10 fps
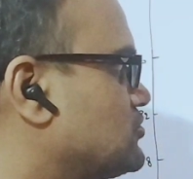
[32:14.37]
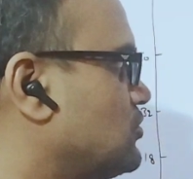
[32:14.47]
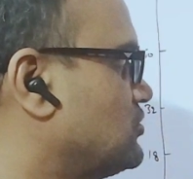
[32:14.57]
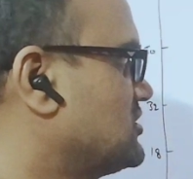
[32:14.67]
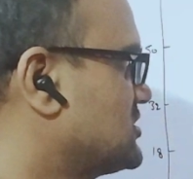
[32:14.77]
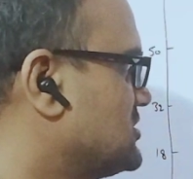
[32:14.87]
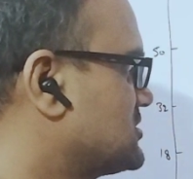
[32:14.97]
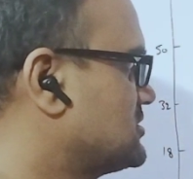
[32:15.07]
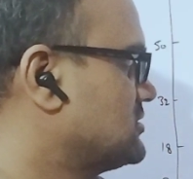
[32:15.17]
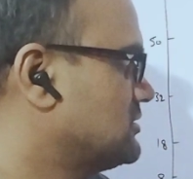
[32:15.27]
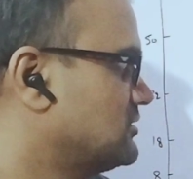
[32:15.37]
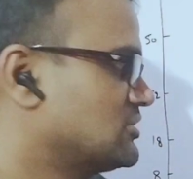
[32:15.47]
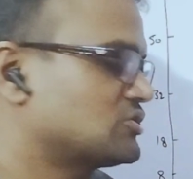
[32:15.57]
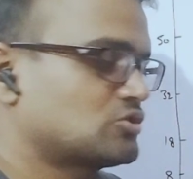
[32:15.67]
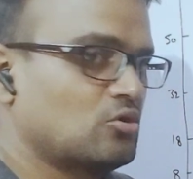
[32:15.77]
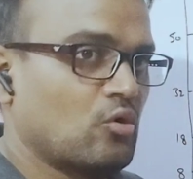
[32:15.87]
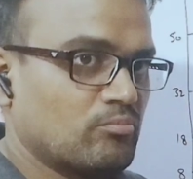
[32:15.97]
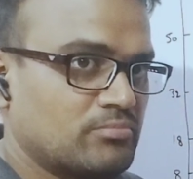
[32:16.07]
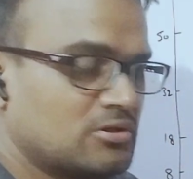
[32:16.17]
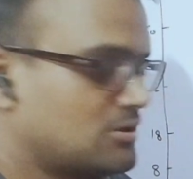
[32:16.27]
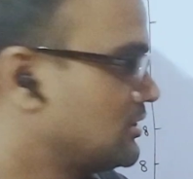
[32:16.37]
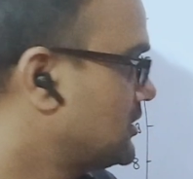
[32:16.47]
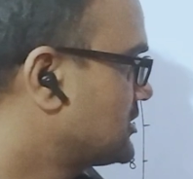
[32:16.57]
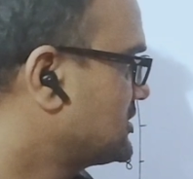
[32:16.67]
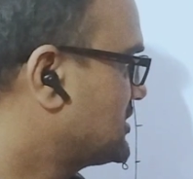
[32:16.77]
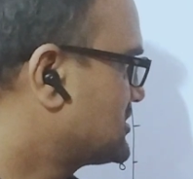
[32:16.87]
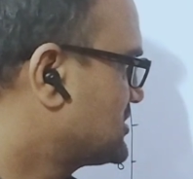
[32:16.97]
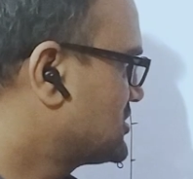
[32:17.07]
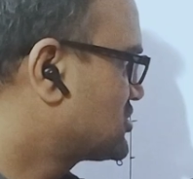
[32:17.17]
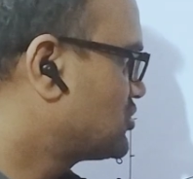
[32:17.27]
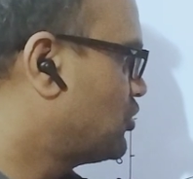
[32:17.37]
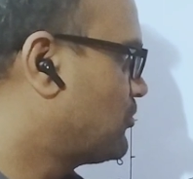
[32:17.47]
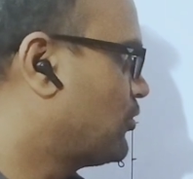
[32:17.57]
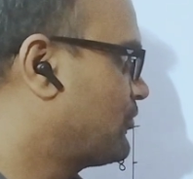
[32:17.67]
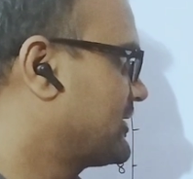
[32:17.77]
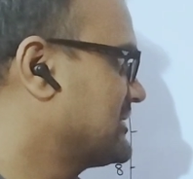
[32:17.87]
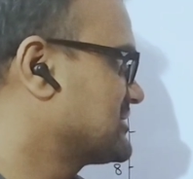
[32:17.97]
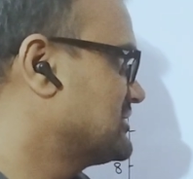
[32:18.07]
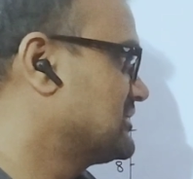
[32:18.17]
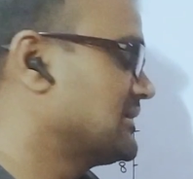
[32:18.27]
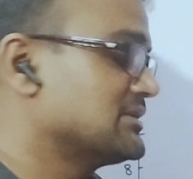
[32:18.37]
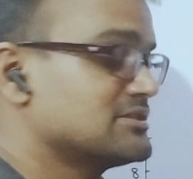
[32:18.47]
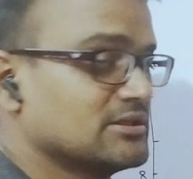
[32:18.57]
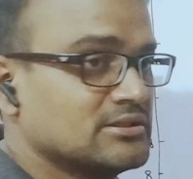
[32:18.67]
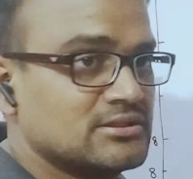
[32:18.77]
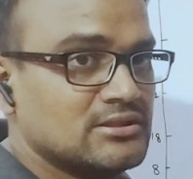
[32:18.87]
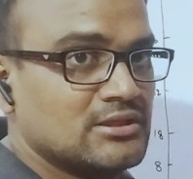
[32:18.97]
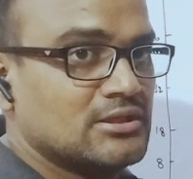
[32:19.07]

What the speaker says: So this is the slope, this is the slope, or we can say the tangent